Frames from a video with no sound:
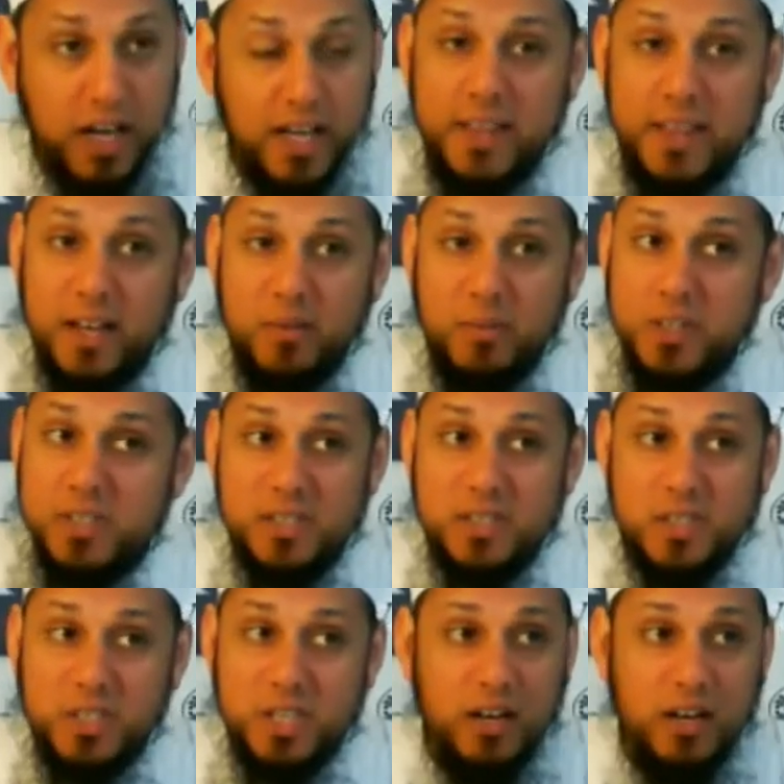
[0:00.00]
And then once
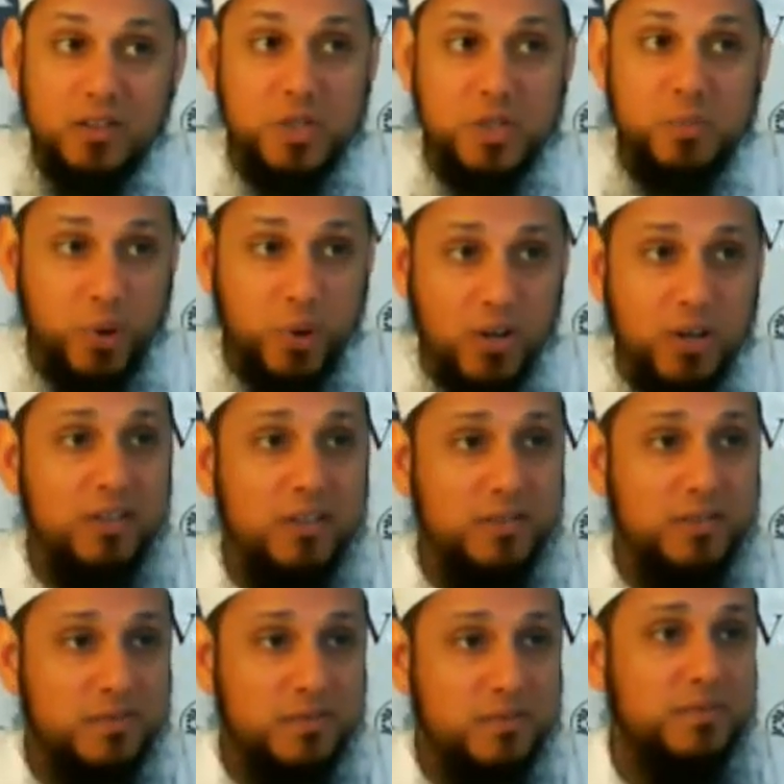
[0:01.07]
the child is born,
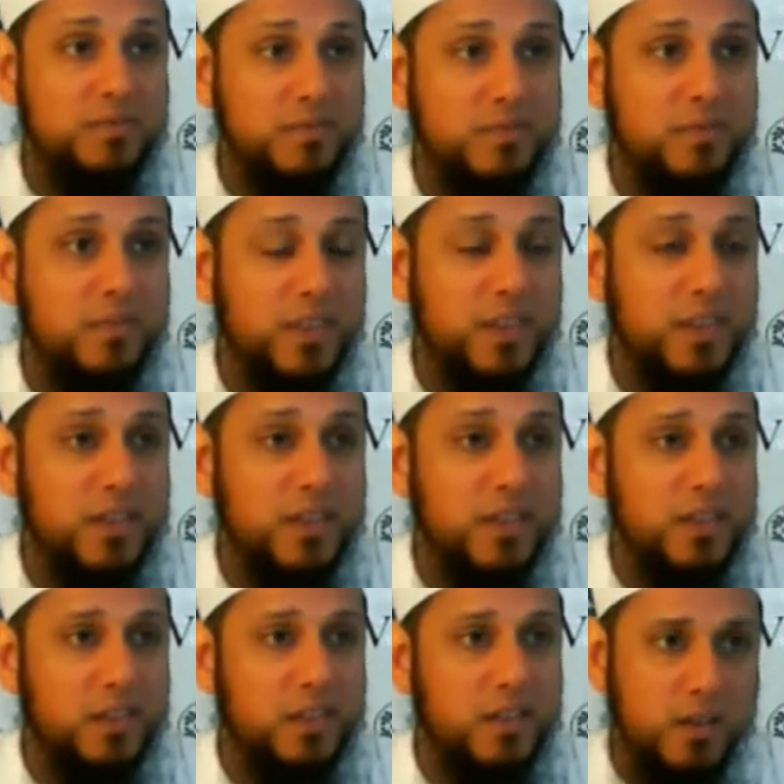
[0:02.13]

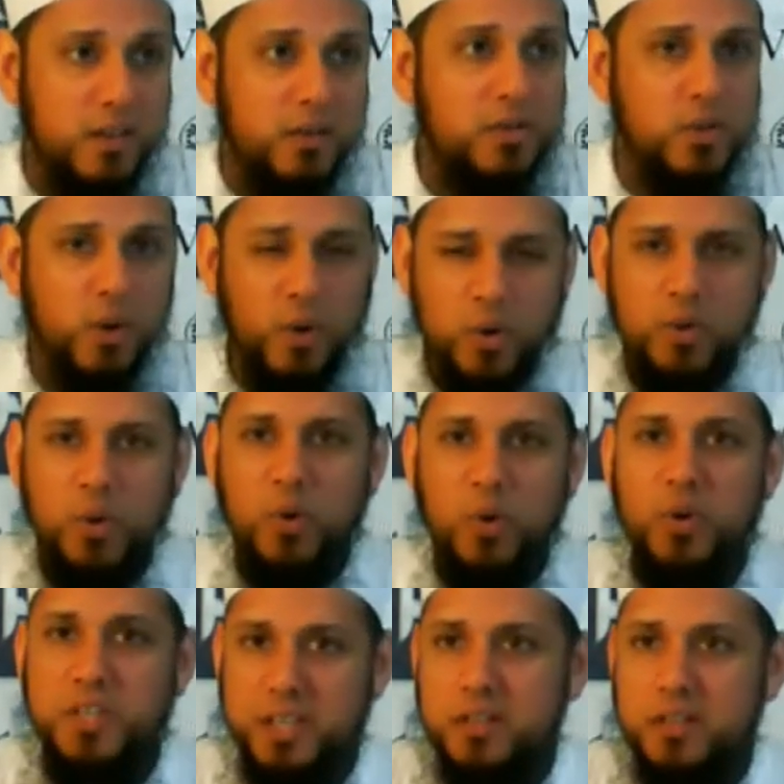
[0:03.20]
there is a whole
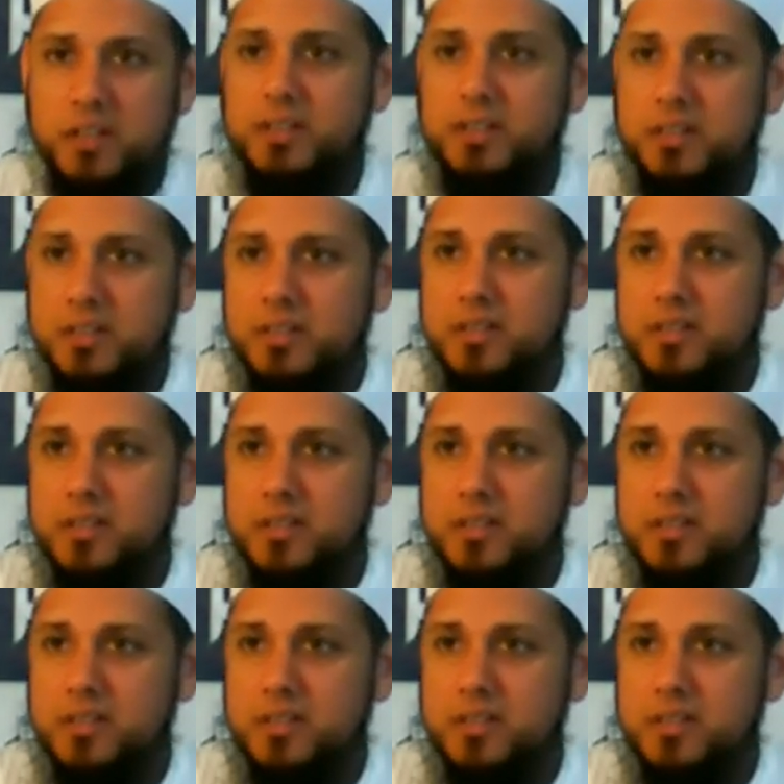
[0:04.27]
ordeal